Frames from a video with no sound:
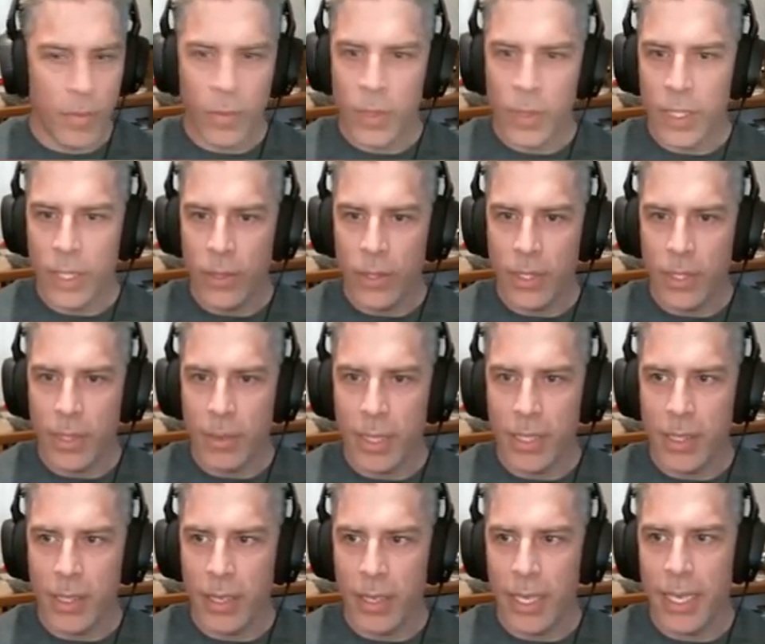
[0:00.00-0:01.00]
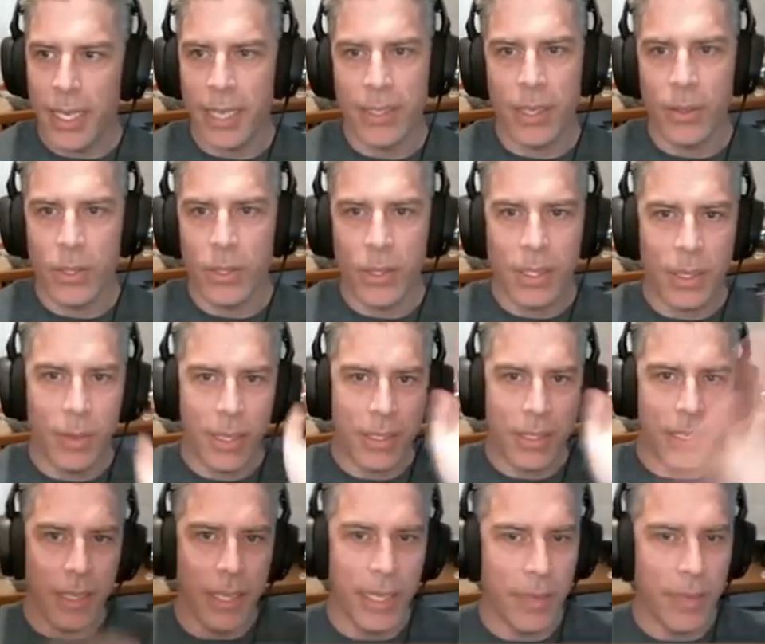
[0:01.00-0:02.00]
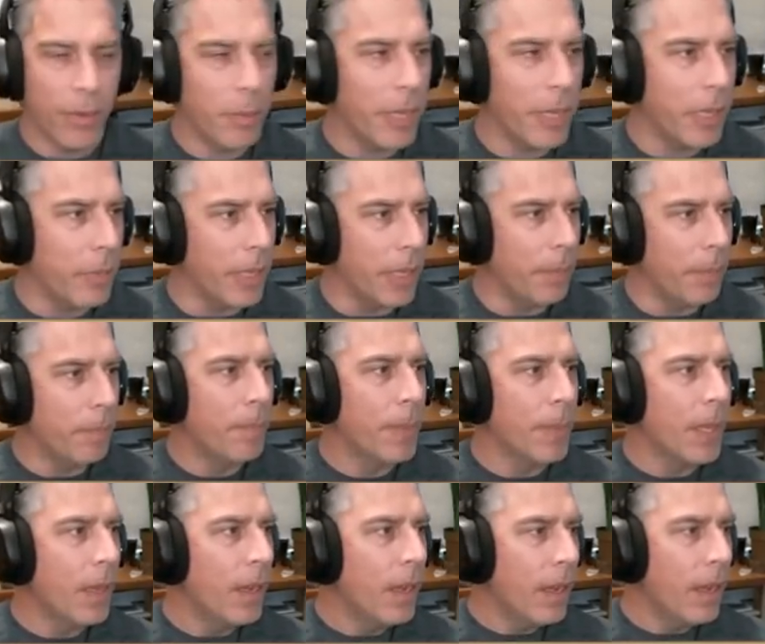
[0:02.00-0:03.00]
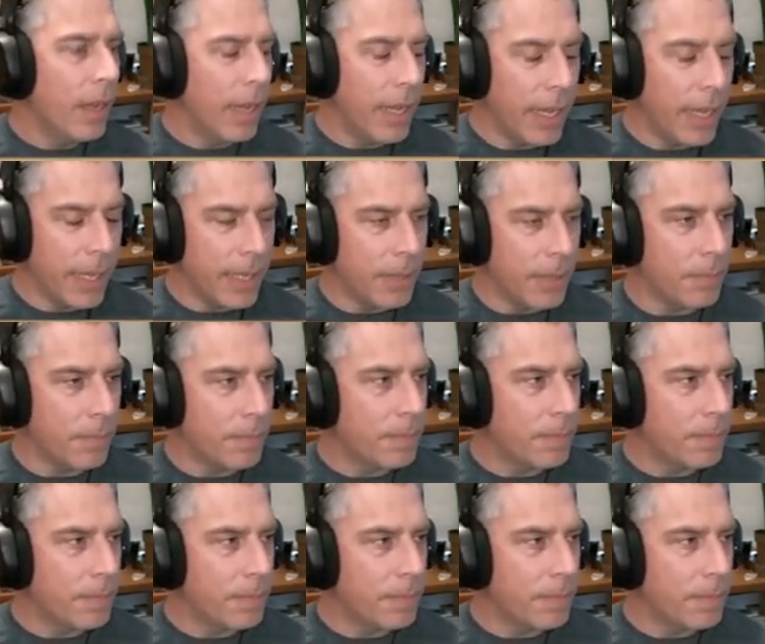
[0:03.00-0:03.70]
was I doing something silly? Yes, I was doing something silly. Never mind me. So